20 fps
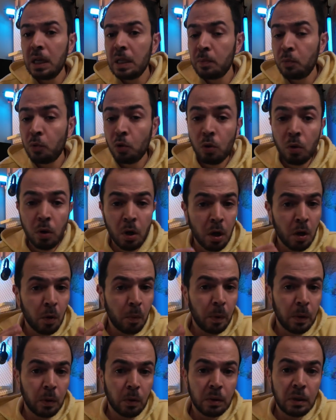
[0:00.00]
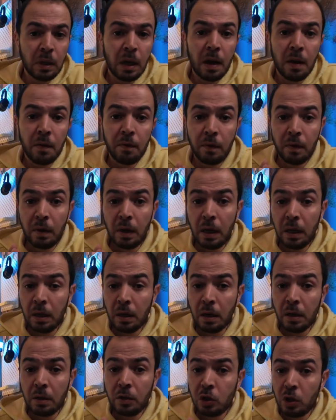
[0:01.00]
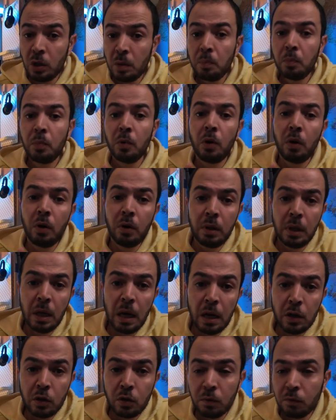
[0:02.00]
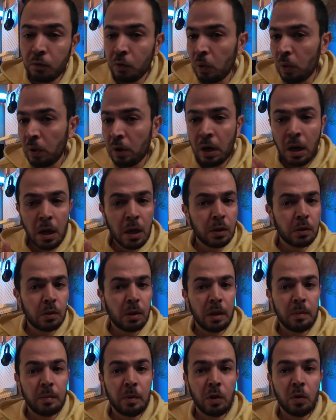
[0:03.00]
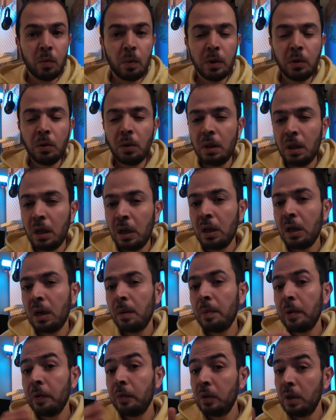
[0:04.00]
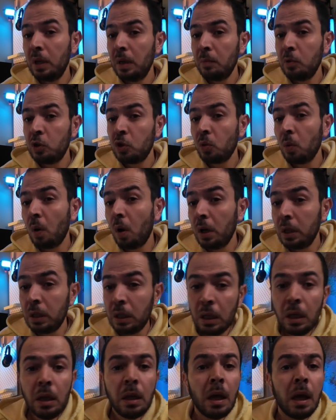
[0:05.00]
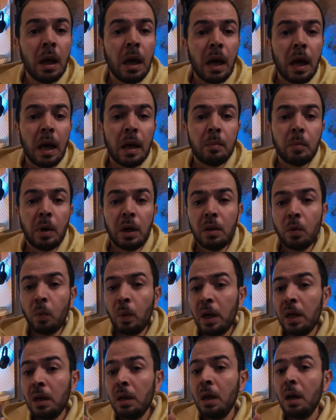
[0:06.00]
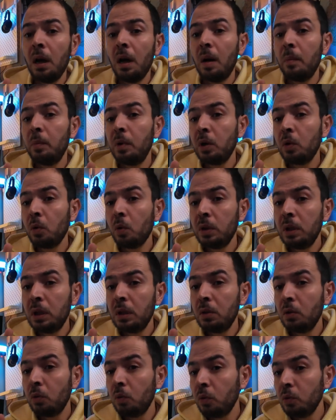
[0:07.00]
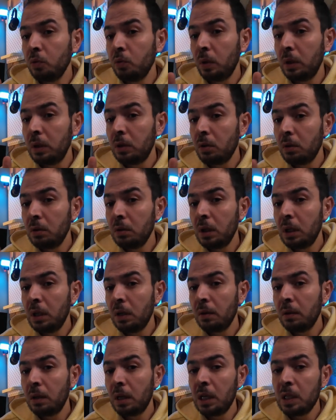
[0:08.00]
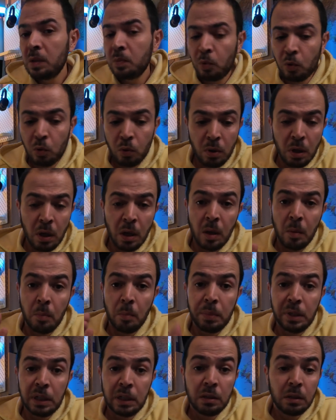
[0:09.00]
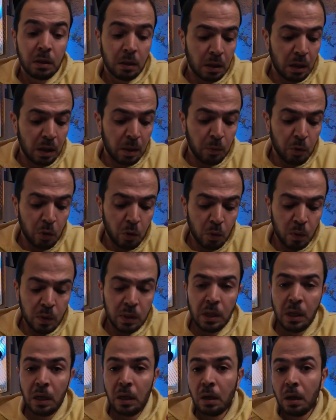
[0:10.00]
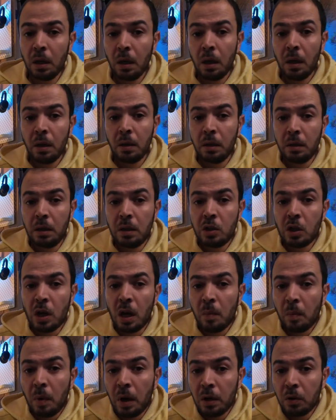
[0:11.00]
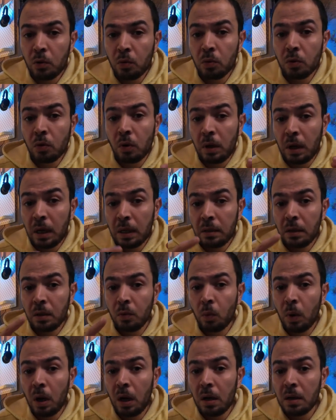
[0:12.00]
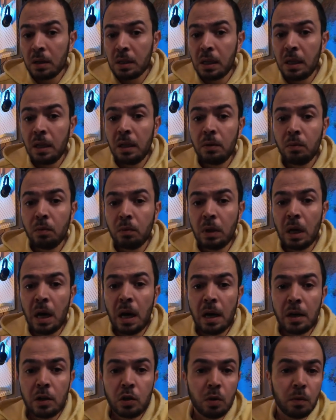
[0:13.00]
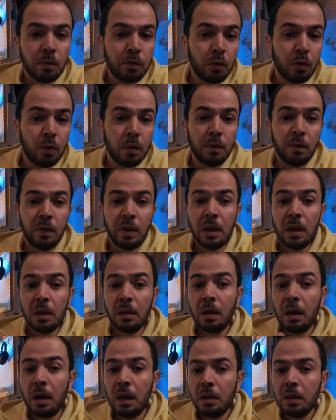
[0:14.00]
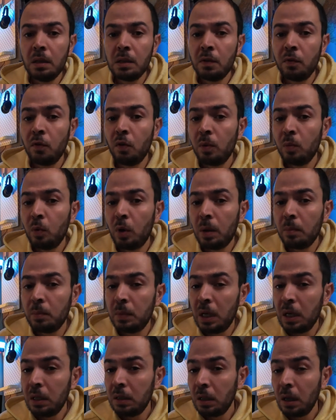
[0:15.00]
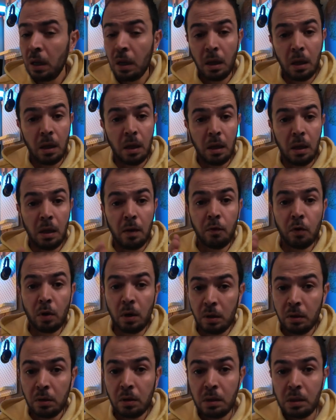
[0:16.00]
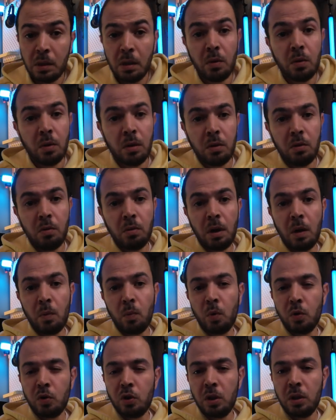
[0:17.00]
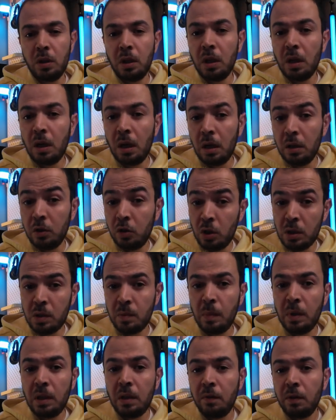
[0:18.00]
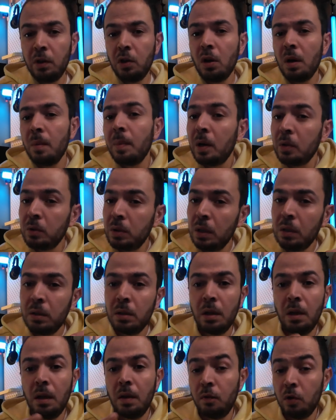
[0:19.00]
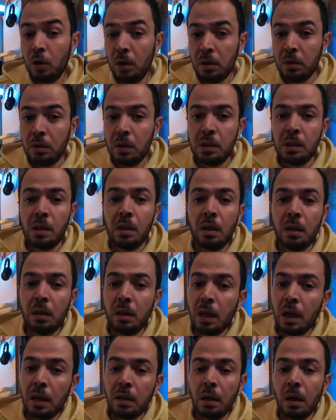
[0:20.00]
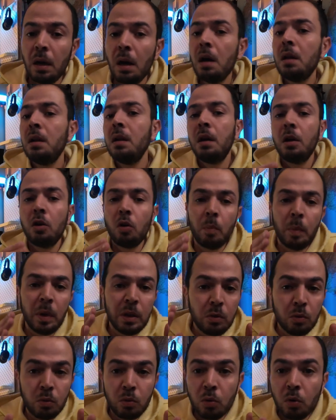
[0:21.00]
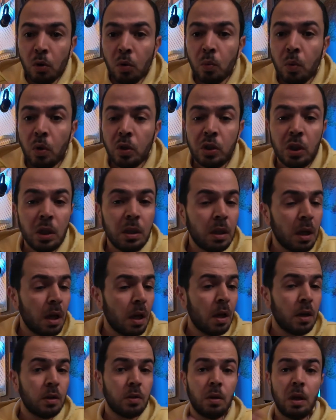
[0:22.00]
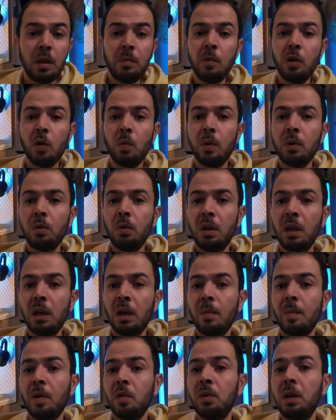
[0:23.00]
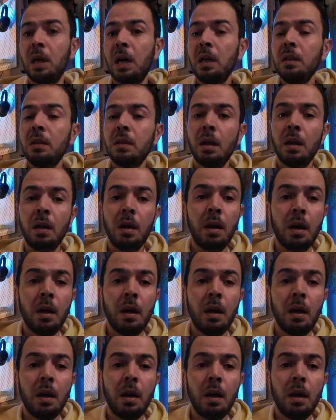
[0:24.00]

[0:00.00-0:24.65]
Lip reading: Ace Pro. We don't have AI chip on the Action 4. So let me know what do you think about the image quality. And by the way, I'm recording the audio internally on the Ace Pro, but I'm using the DJI Mic 2 connected wirelessly to the Action 4 via the latest firmware update. If you are interested, you can watch it here. I just made a video about it. If you are interested in that, I highly recommend you to go watch it. So let me know what you think about that.